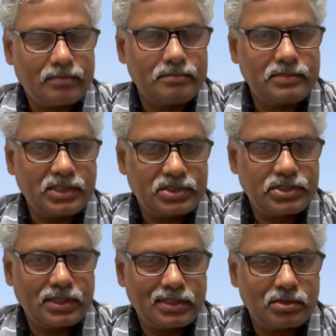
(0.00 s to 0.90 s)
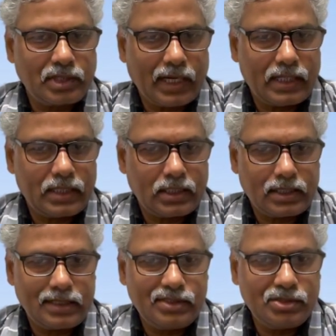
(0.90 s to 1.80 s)
decision to add a
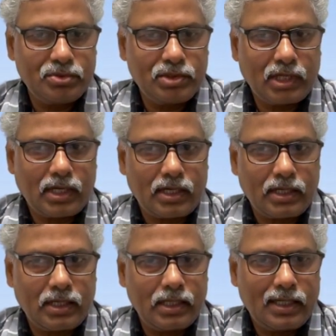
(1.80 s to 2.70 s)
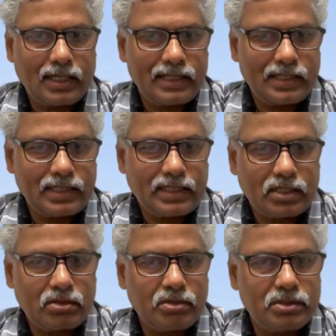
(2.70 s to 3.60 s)
new law, and then
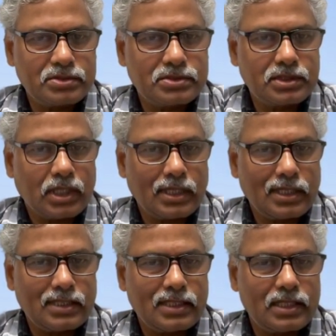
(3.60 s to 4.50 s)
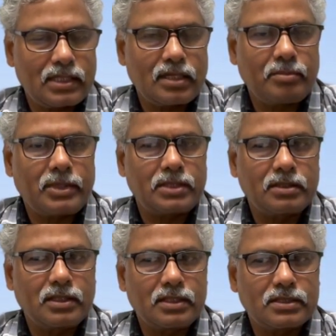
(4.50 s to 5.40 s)
that goes under that
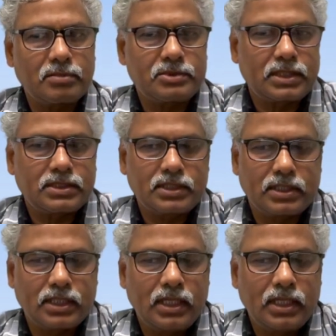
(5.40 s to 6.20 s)
particular subsection.